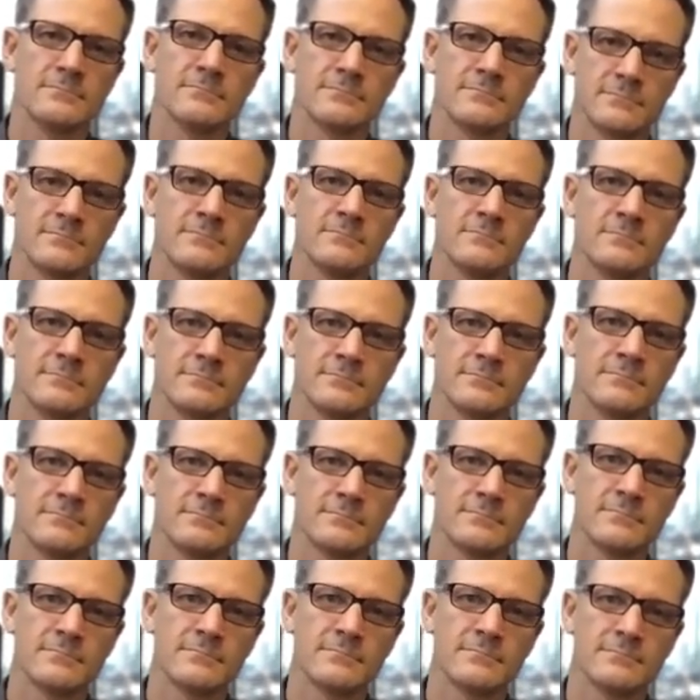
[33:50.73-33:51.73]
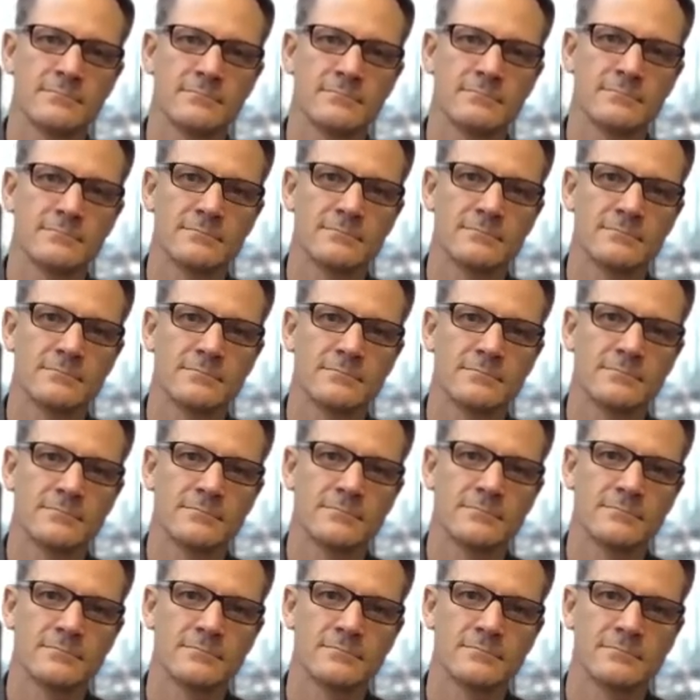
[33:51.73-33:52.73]

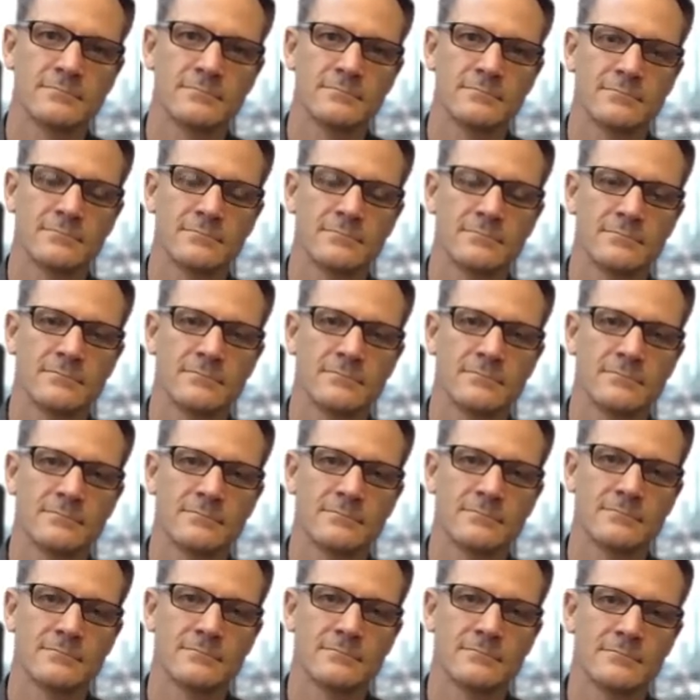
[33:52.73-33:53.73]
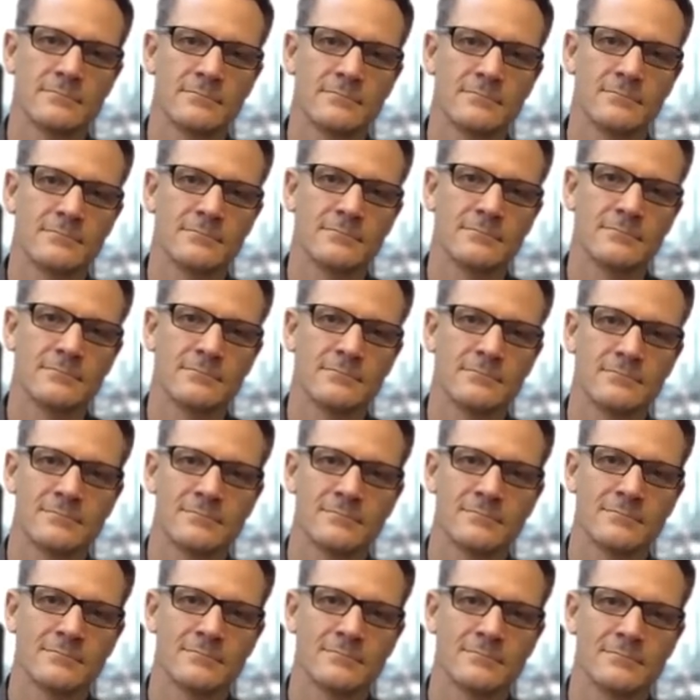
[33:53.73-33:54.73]

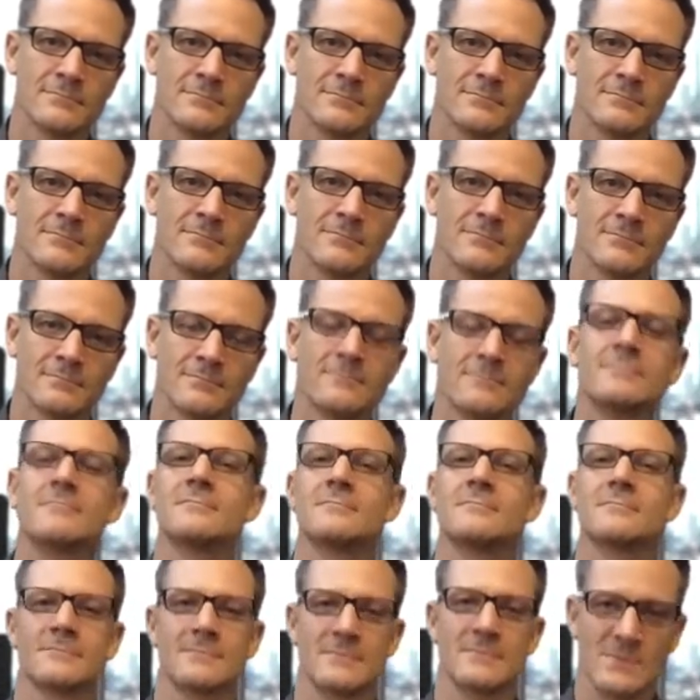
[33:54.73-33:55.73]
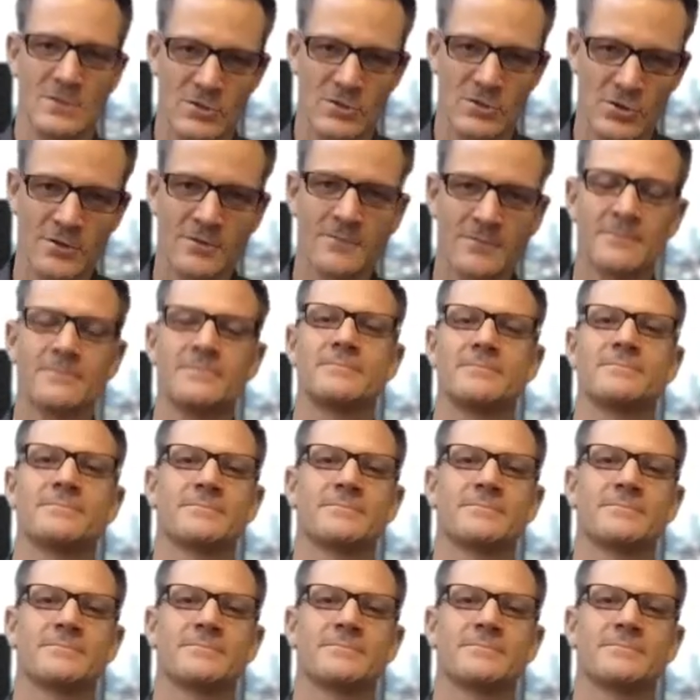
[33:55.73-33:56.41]
This person isn't speaking.